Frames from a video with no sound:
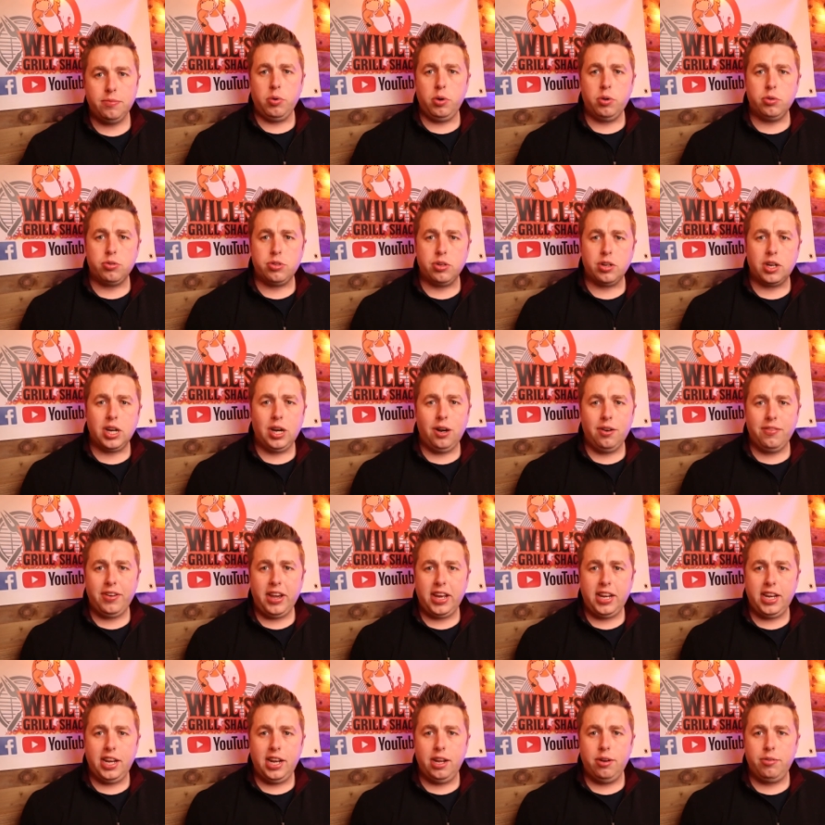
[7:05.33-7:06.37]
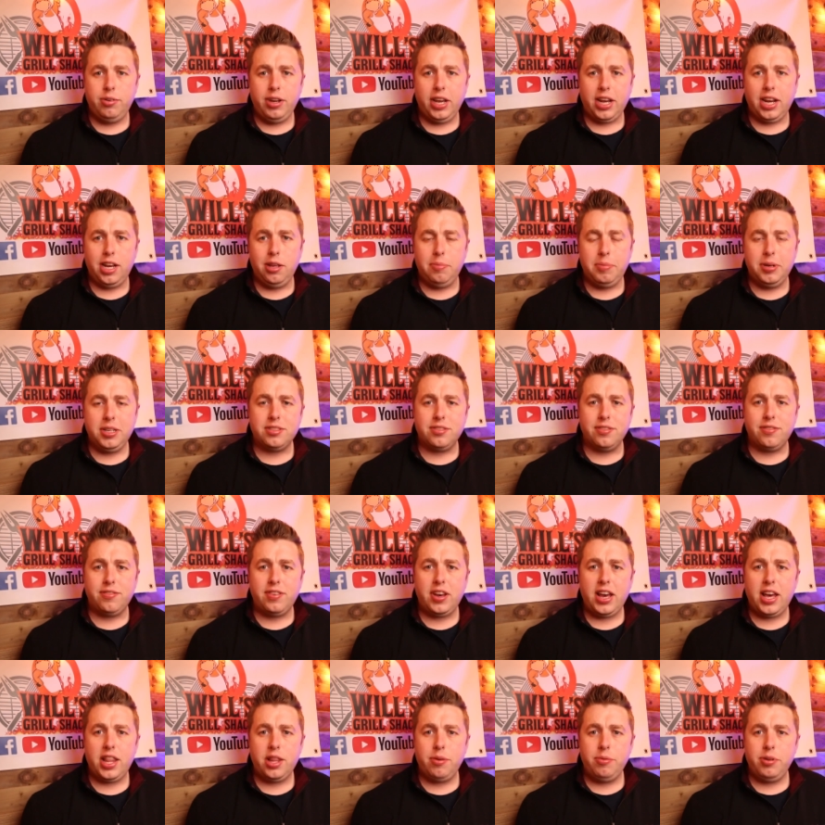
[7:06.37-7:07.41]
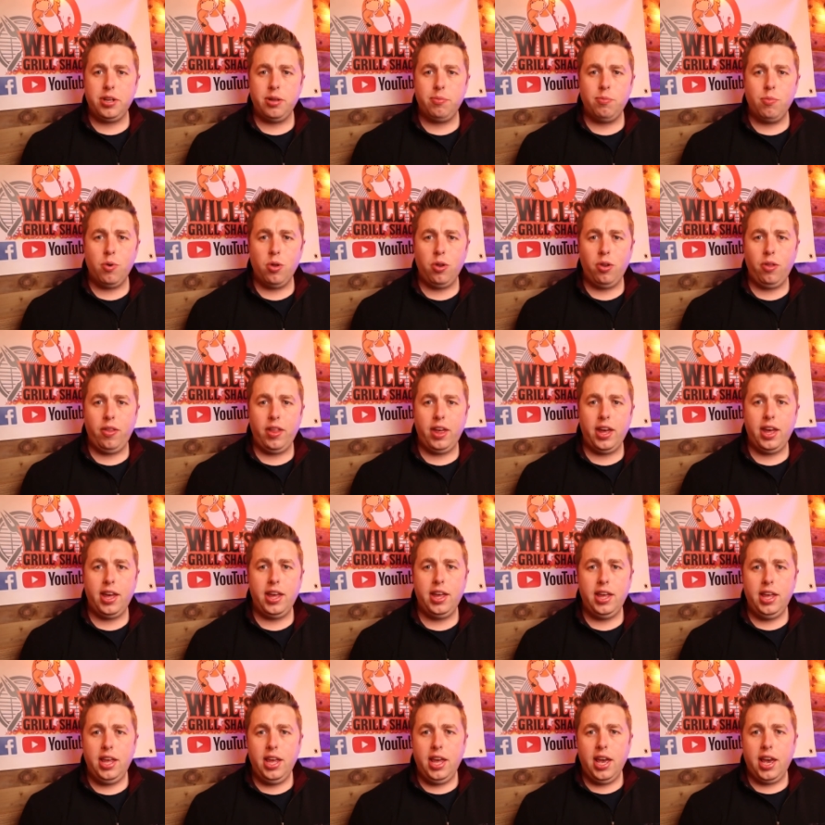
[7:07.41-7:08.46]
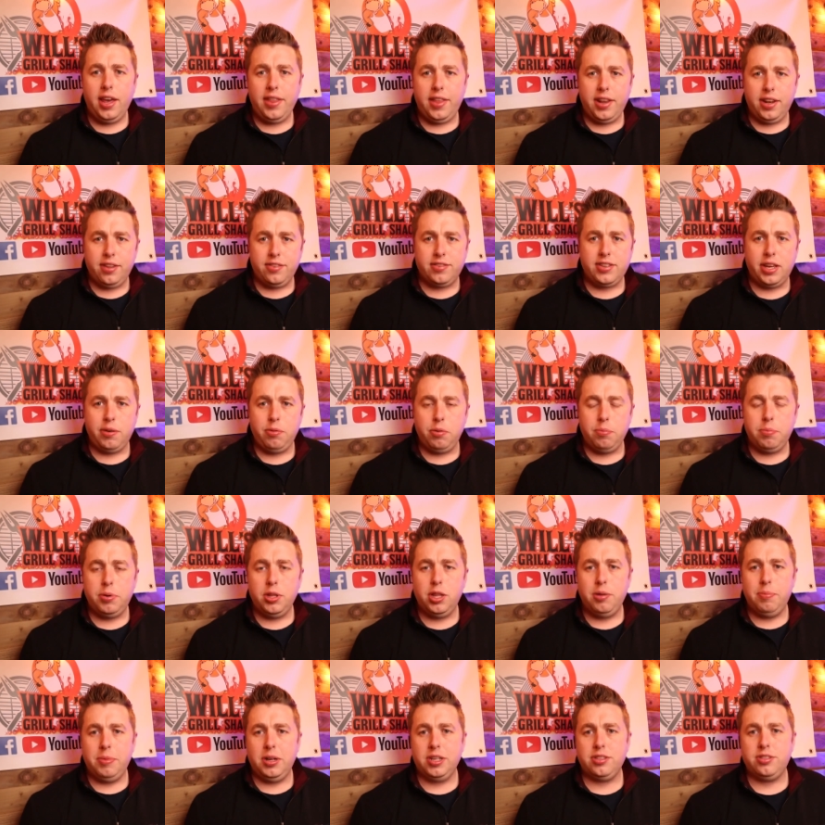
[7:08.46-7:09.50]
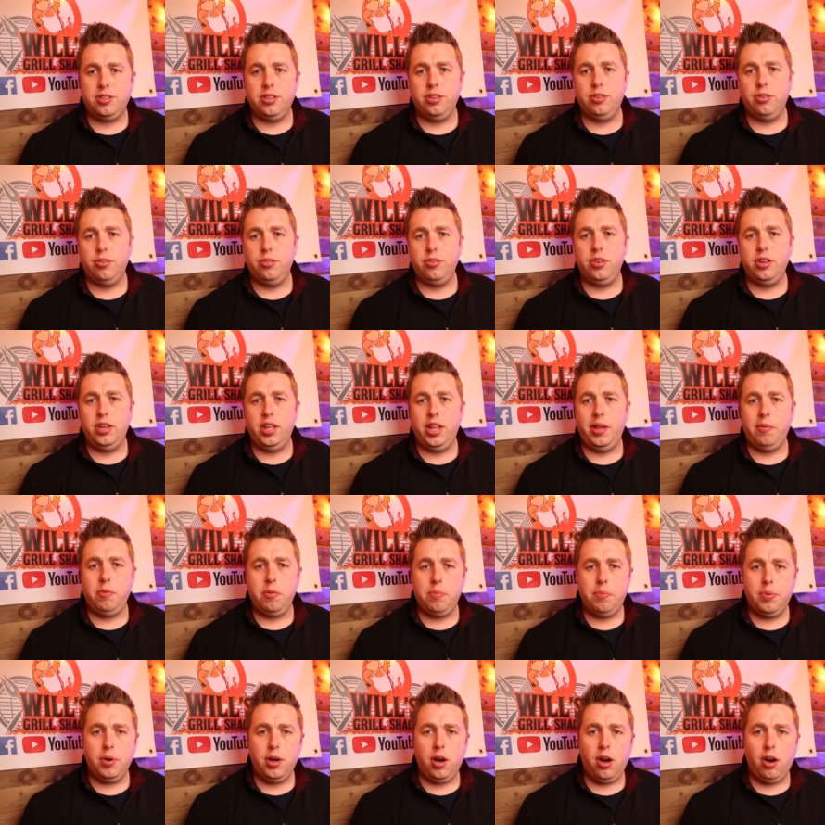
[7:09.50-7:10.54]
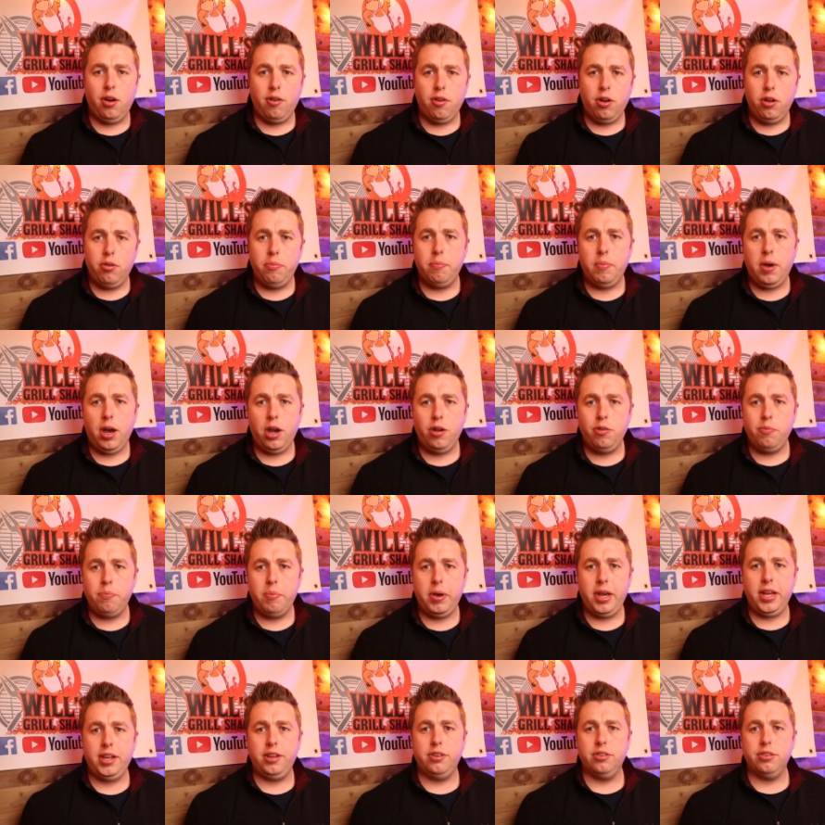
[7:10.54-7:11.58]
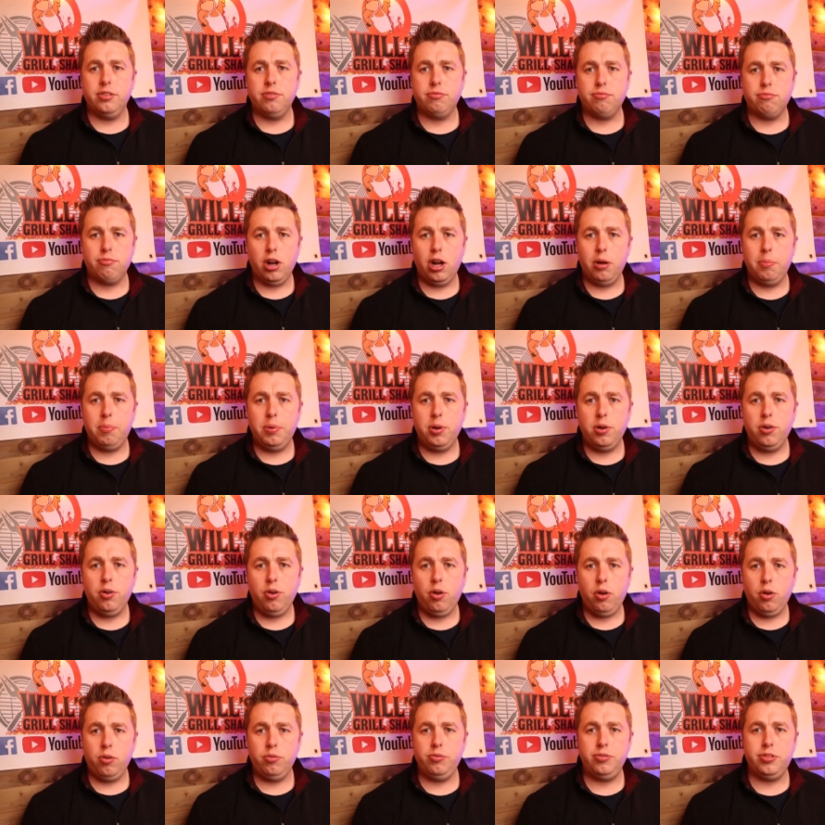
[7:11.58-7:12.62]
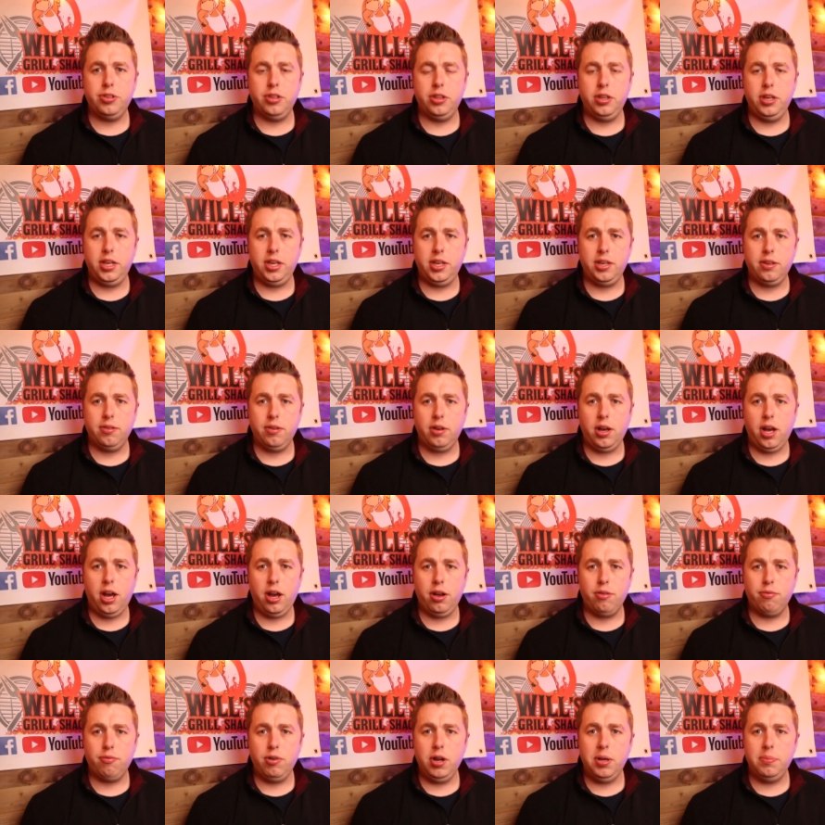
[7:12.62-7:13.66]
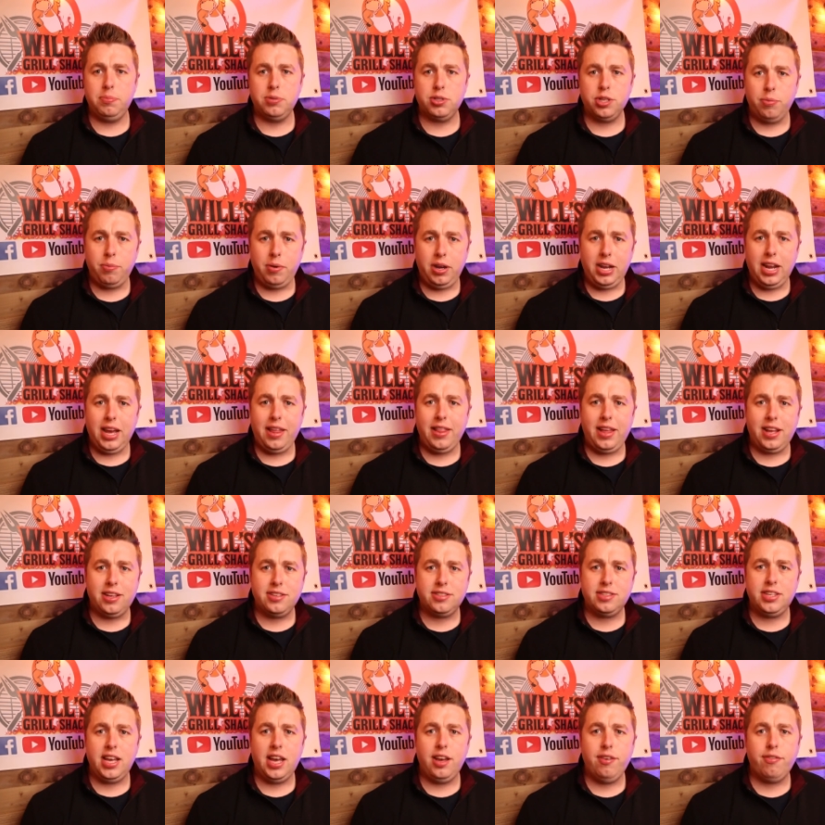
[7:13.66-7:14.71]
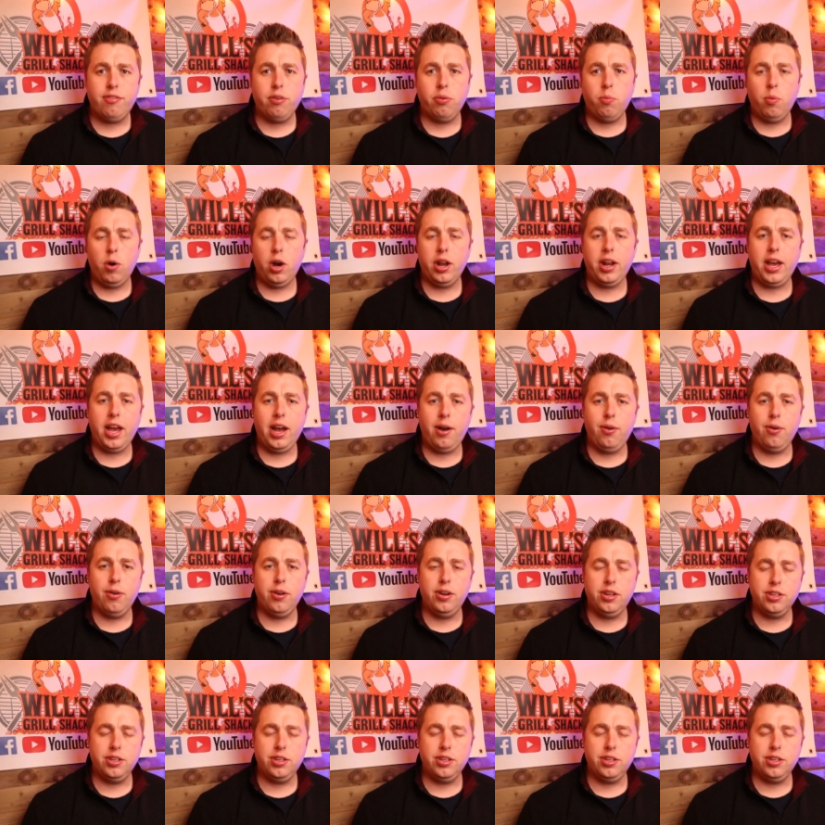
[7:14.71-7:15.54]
We also cut off any little niggly bits of fat that we didn't want on there. And then, as I say, we put the mustard on and then we put our own homemade rub onto the uh, ribs and we let that set for one hour.